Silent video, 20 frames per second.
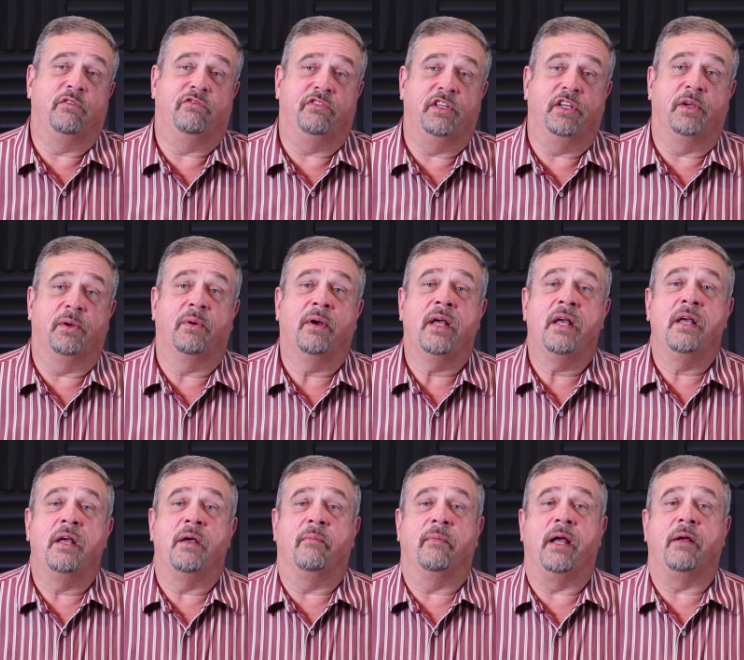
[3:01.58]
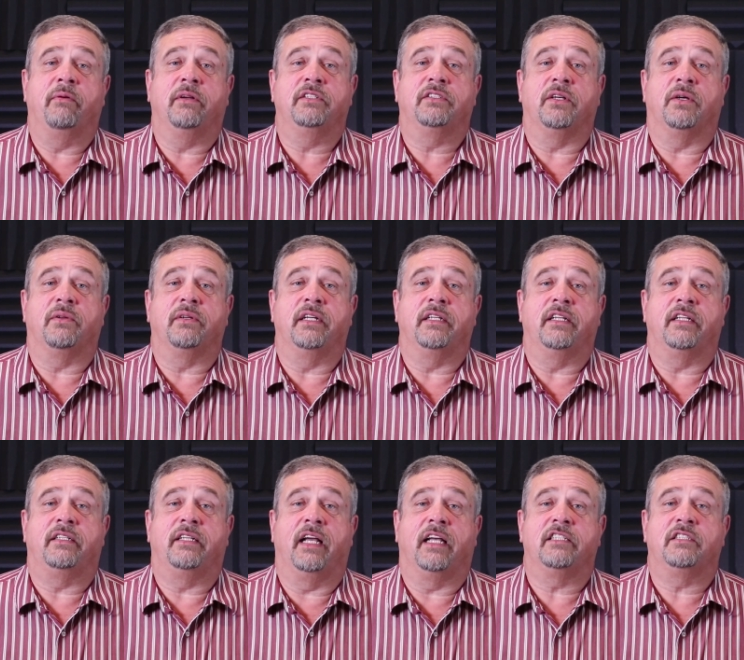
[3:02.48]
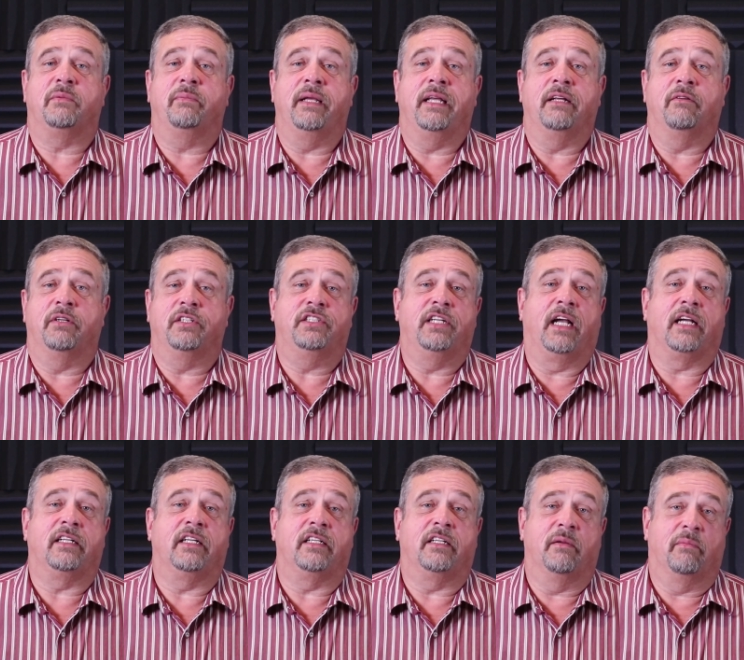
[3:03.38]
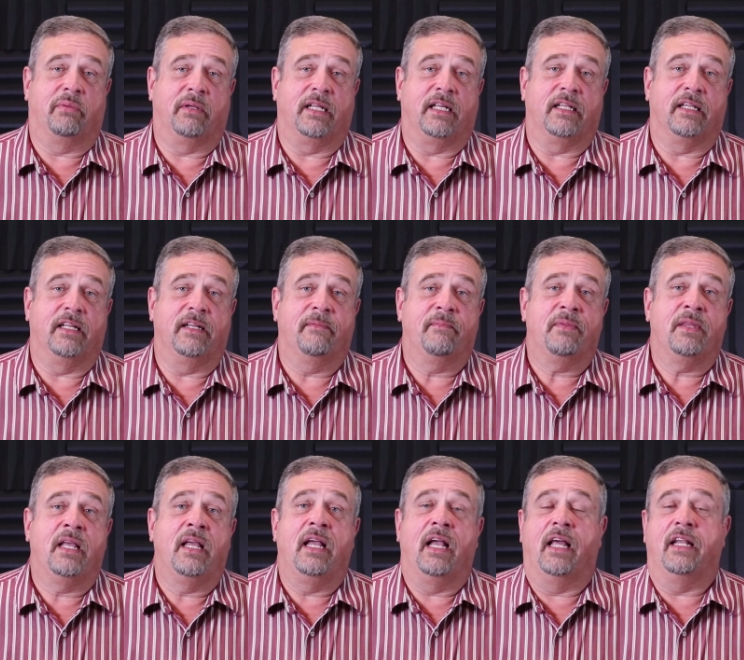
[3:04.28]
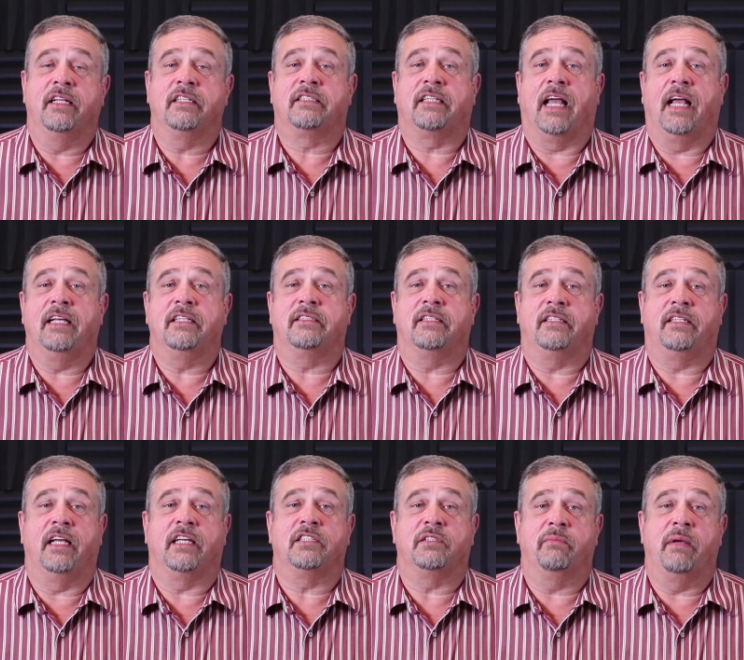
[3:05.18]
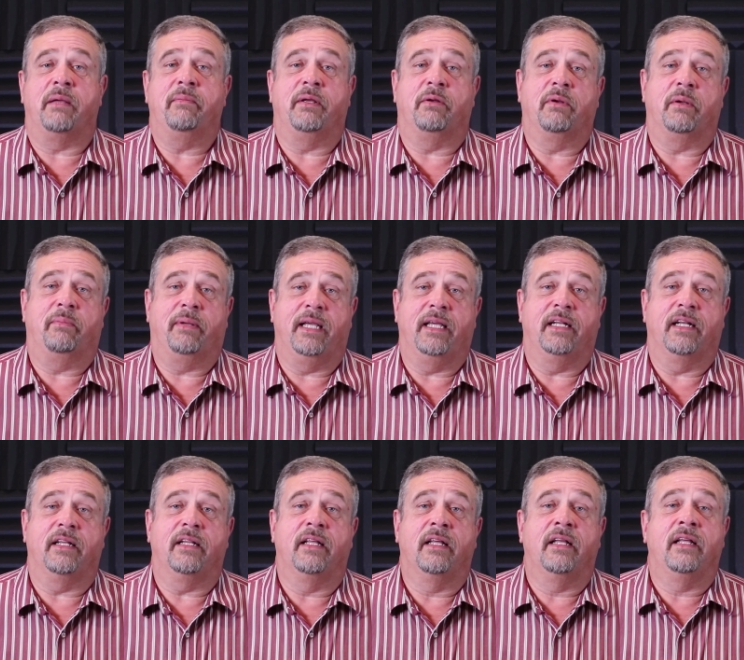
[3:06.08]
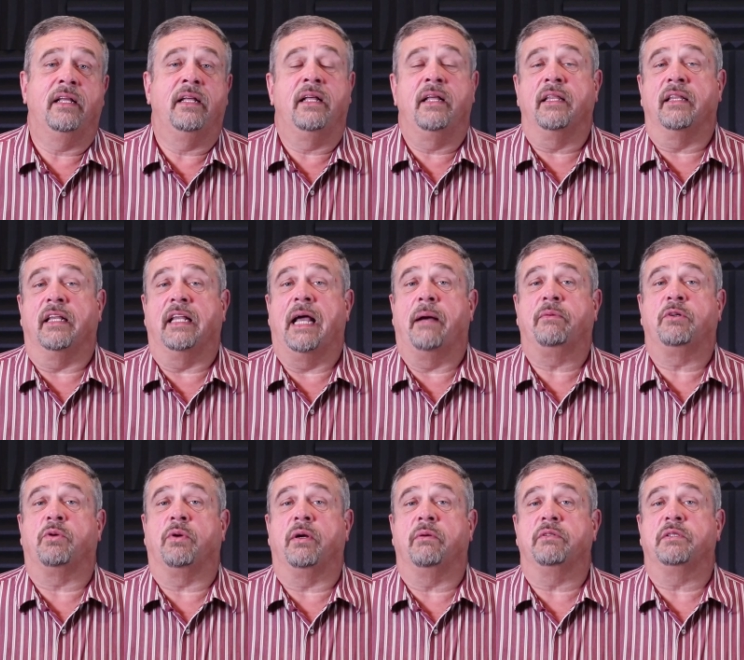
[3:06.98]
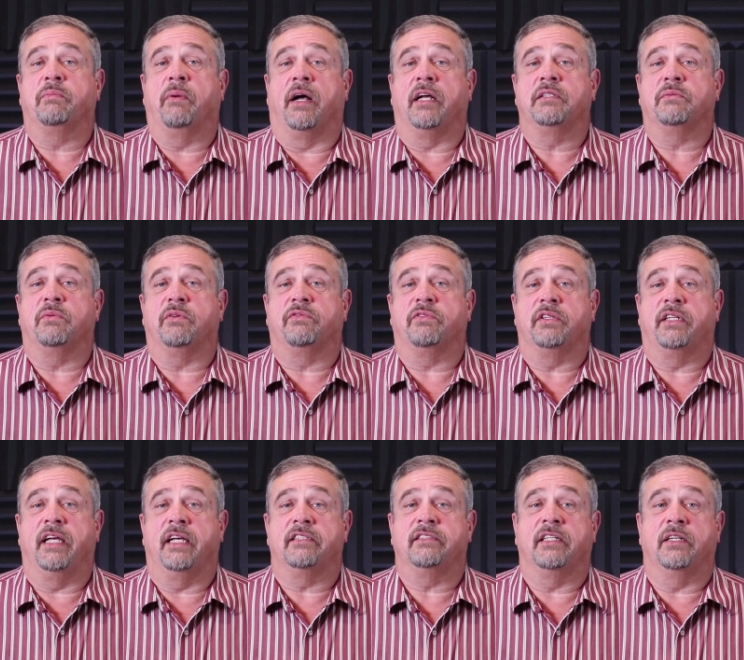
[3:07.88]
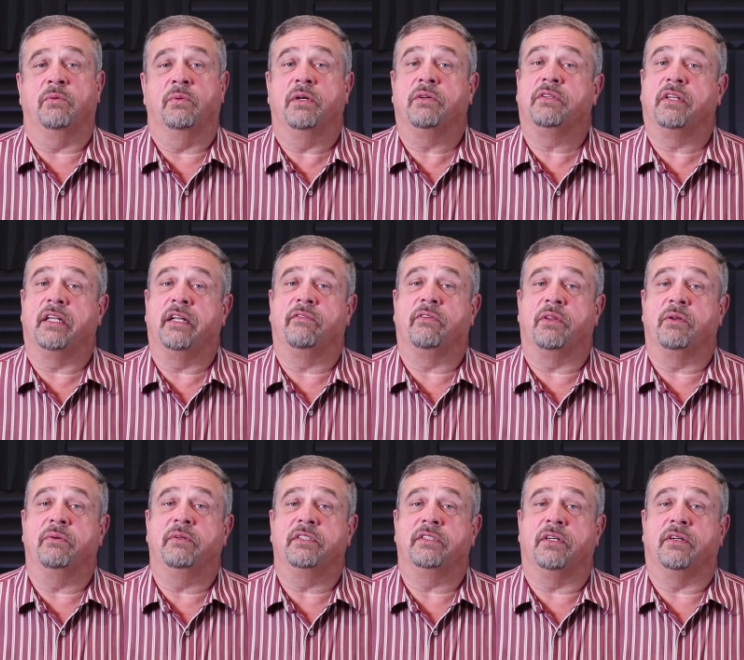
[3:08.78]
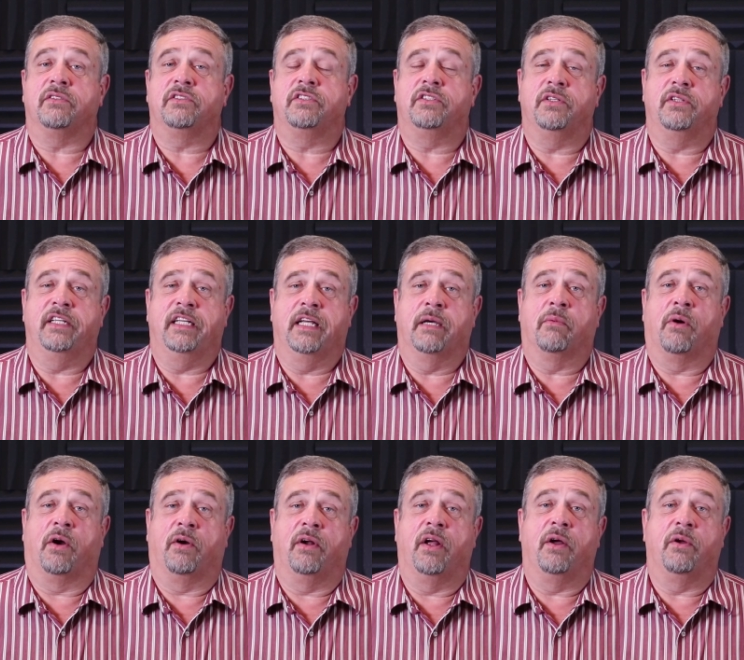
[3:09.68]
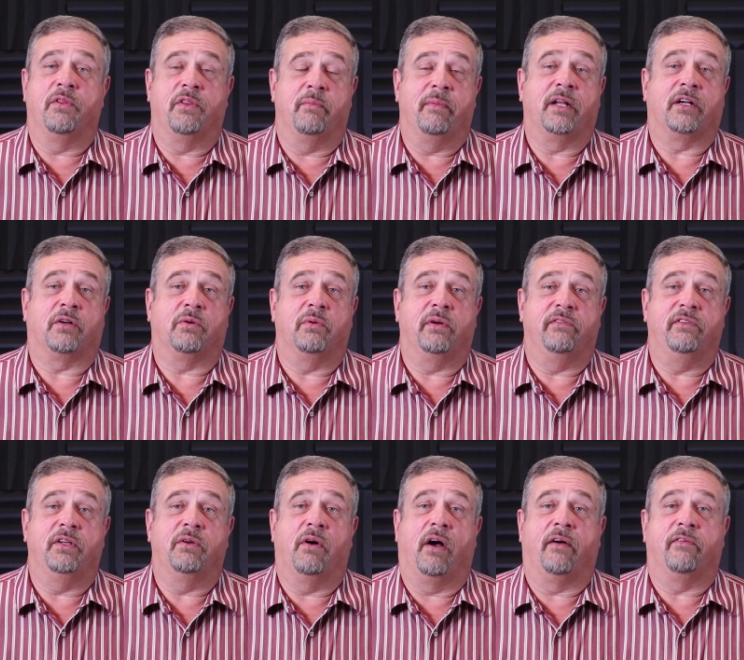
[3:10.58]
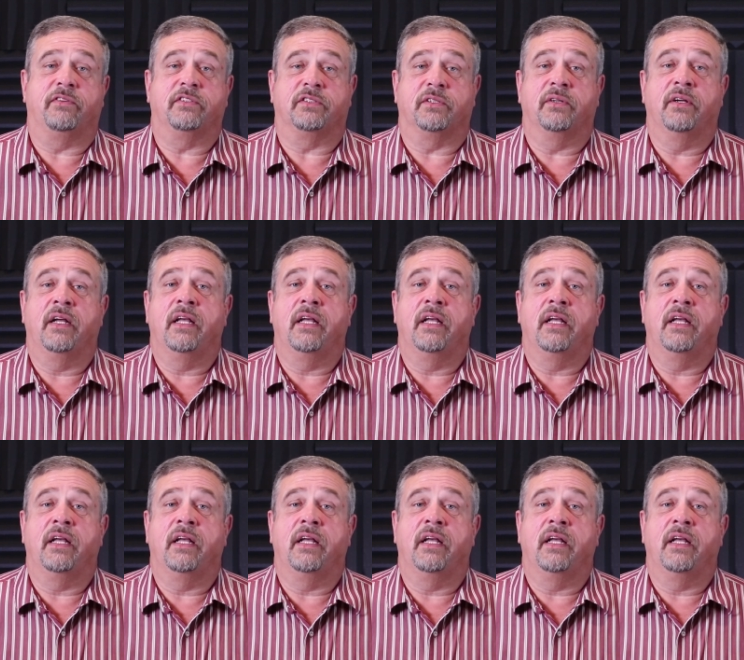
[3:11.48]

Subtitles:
few, may result in the test being rejected completely. In this case, the test may be repeated. The laboratory responsible for testing will deliver the results to the MRO, or the medical review officer,